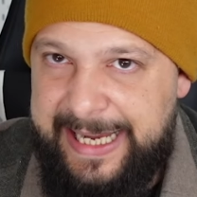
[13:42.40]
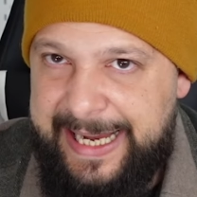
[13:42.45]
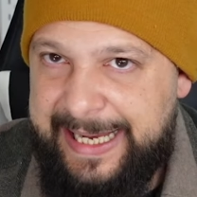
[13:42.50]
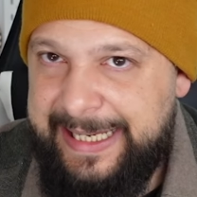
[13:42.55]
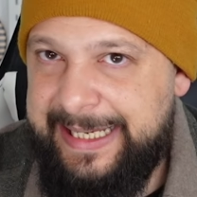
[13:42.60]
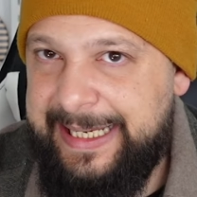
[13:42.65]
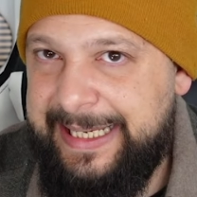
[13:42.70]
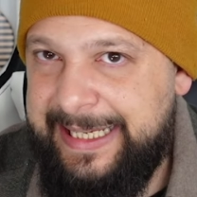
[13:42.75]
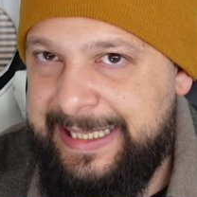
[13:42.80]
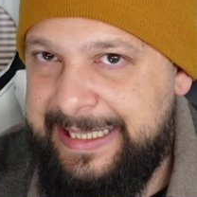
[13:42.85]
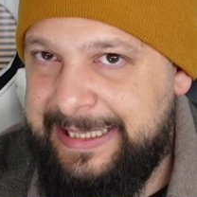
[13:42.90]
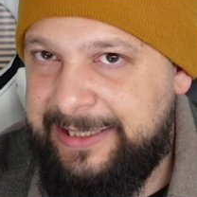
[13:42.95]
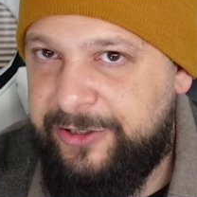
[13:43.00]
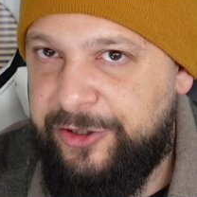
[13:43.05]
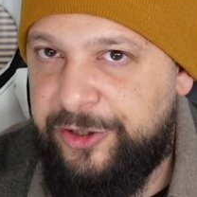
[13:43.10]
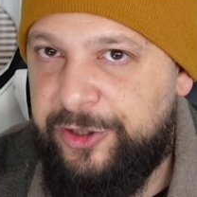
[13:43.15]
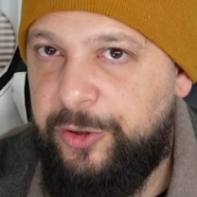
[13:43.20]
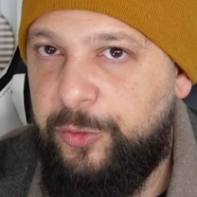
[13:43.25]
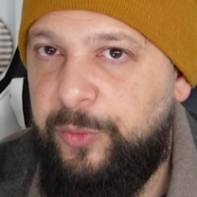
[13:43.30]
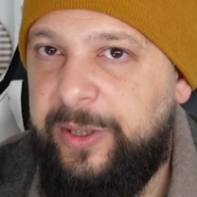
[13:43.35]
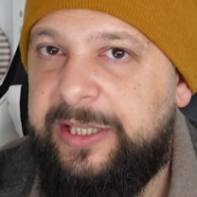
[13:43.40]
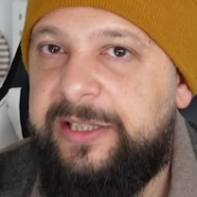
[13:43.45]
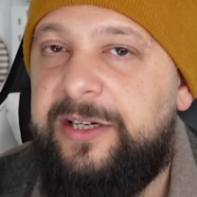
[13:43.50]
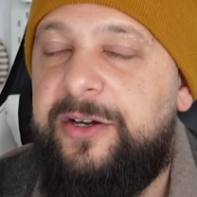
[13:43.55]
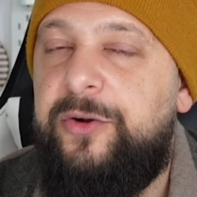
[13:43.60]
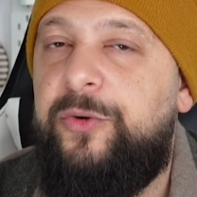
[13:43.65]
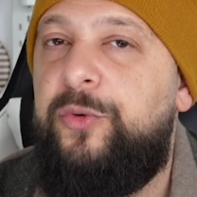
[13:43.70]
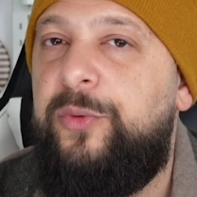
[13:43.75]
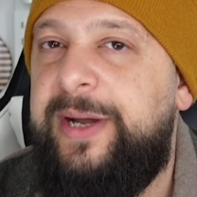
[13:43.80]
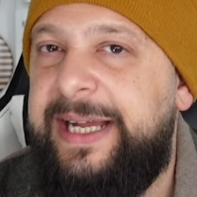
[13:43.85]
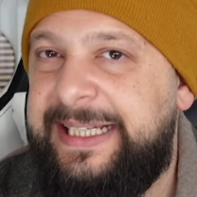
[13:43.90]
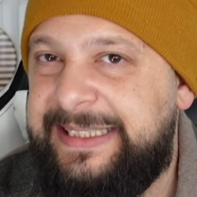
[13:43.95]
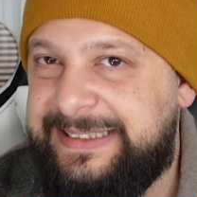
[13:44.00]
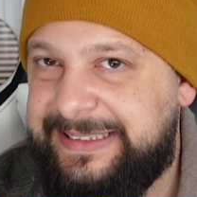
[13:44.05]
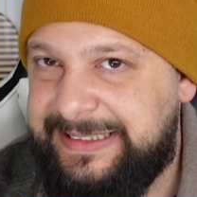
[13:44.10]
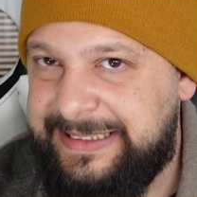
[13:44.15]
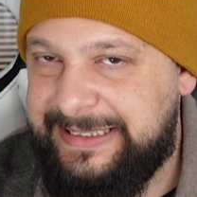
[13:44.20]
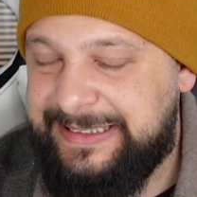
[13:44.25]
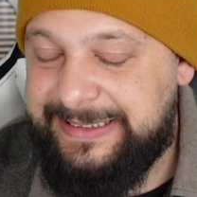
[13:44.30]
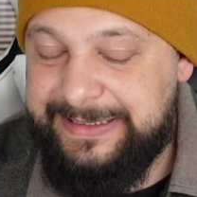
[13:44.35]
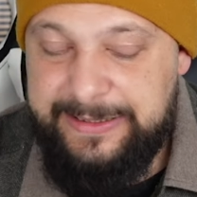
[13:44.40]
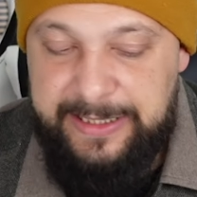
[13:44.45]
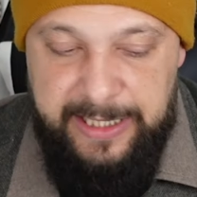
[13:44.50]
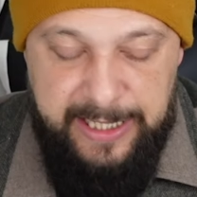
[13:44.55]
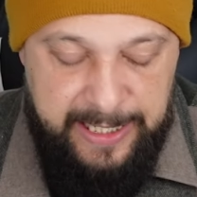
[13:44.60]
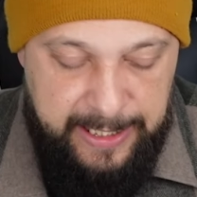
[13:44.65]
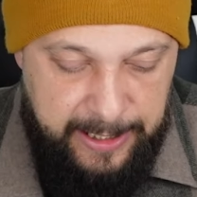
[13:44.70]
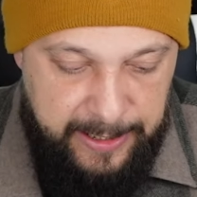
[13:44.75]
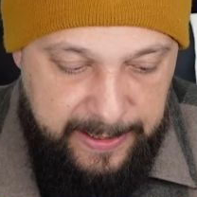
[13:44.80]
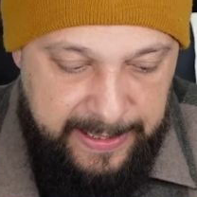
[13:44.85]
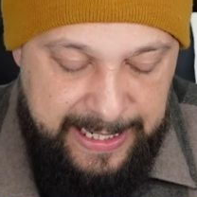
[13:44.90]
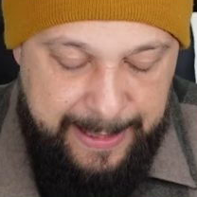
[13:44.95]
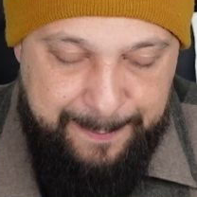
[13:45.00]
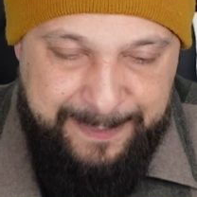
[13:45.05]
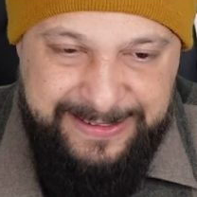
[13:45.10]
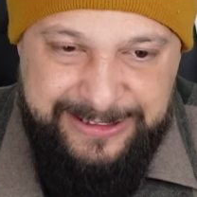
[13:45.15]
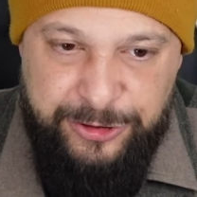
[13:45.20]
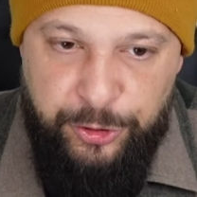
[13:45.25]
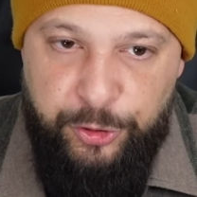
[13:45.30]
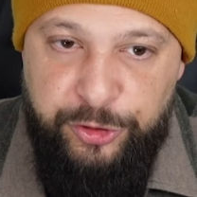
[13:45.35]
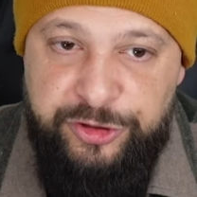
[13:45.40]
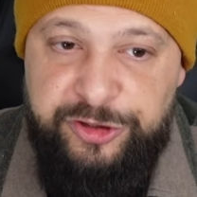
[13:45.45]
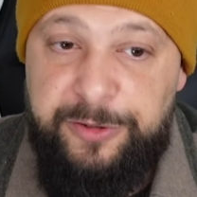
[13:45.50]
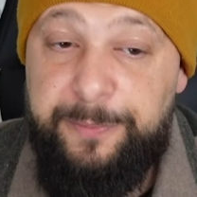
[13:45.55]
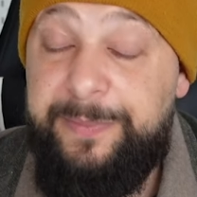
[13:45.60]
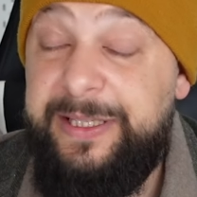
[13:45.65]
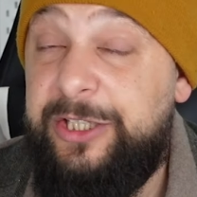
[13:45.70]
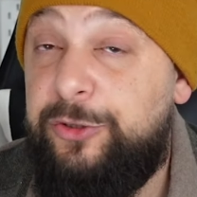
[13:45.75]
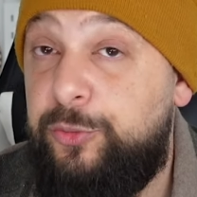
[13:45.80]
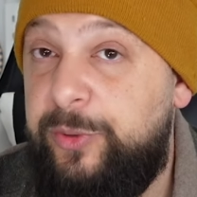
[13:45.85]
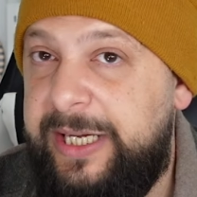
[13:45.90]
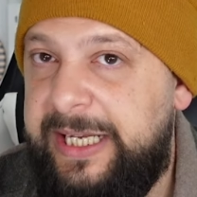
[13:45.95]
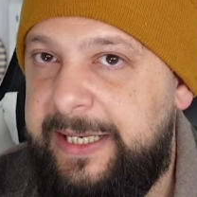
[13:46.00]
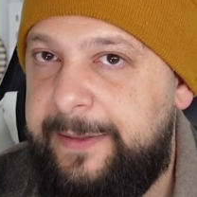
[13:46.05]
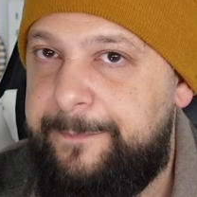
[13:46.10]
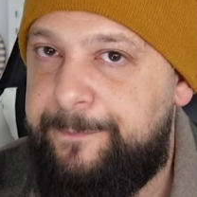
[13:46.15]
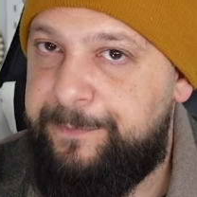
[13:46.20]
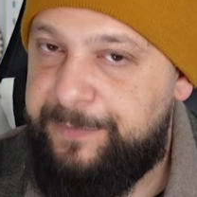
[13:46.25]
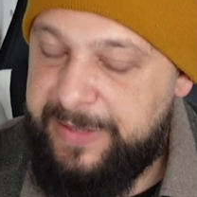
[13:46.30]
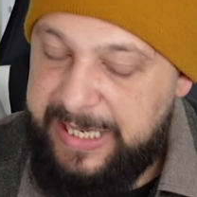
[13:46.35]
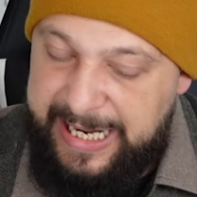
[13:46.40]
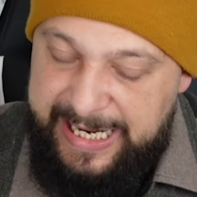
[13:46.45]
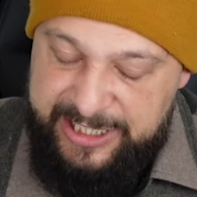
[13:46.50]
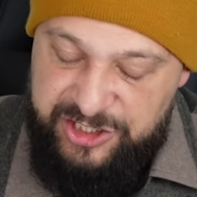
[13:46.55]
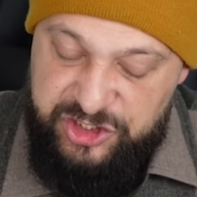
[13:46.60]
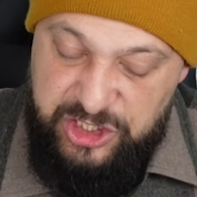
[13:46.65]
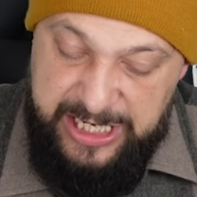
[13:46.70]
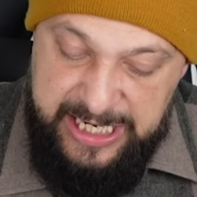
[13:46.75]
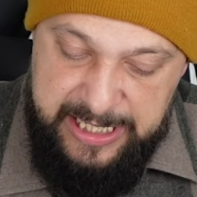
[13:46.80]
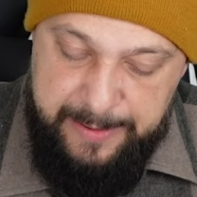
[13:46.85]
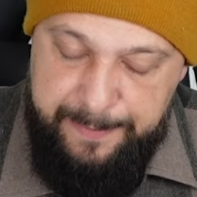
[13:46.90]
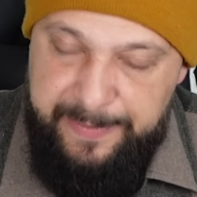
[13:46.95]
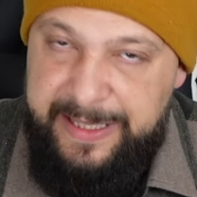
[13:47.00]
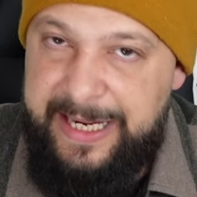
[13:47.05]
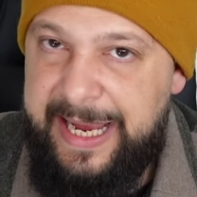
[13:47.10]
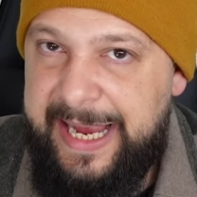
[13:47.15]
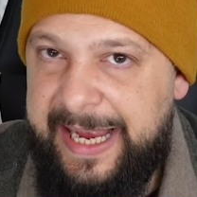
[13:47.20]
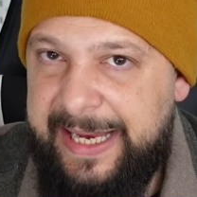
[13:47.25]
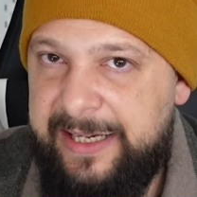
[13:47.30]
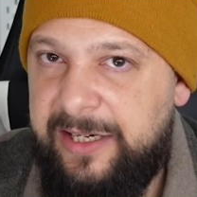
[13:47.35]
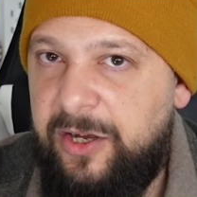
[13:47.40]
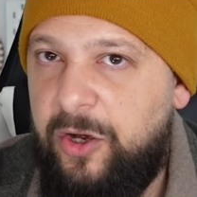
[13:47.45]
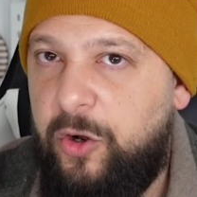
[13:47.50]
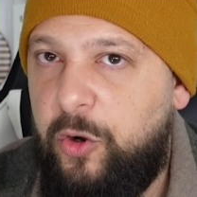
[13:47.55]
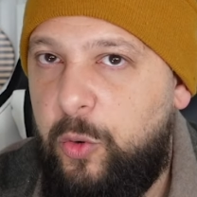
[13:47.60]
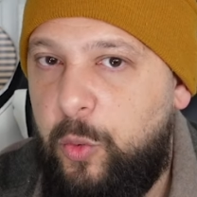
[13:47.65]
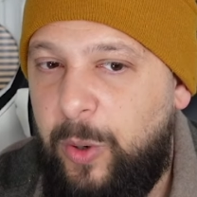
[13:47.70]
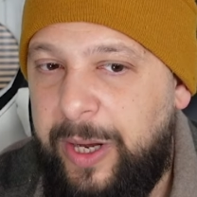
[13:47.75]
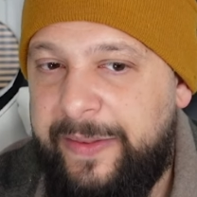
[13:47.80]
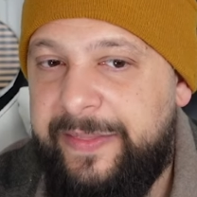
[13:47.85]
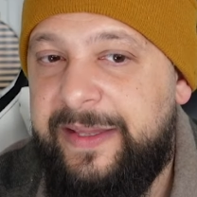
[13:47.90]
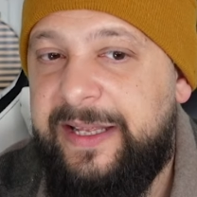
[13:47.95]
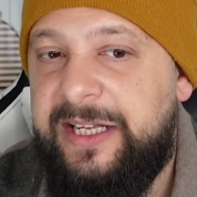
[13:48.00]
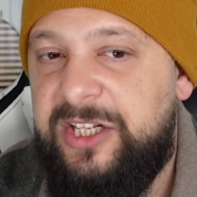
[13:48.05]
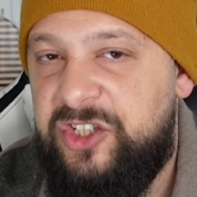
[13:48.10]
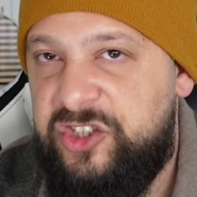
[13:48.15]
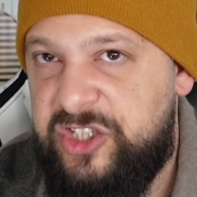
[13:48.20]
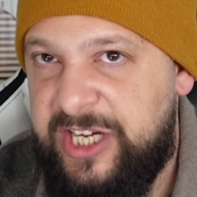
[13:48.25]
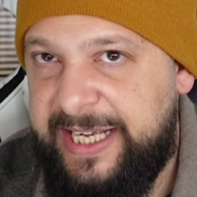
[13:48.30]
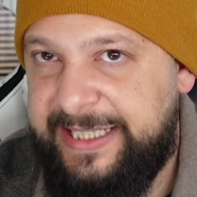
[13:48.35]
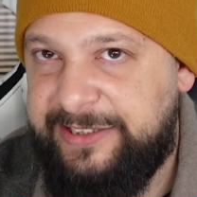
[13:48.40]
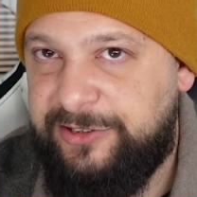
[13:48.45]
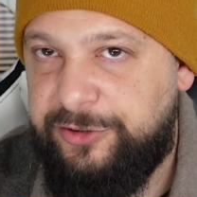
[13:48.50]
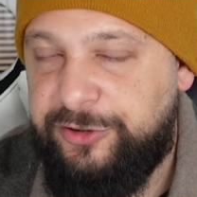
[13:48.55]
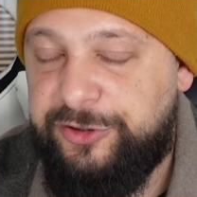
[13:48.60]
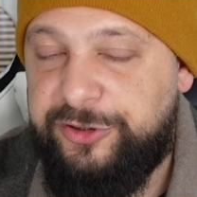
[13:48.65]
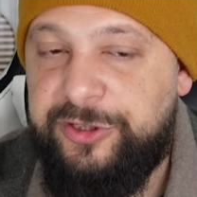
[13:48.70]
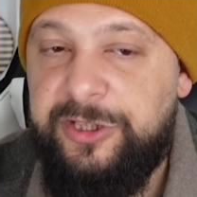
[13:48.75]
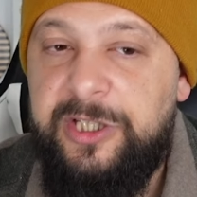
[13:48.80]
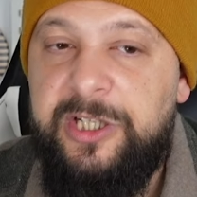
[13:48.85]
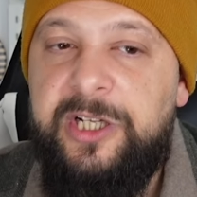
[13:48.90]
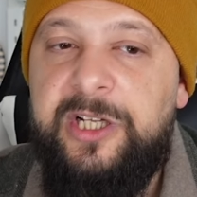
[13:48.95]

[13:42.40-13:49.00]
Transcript: and Inter, with racist episodes between Acerbi and Juan Jesus.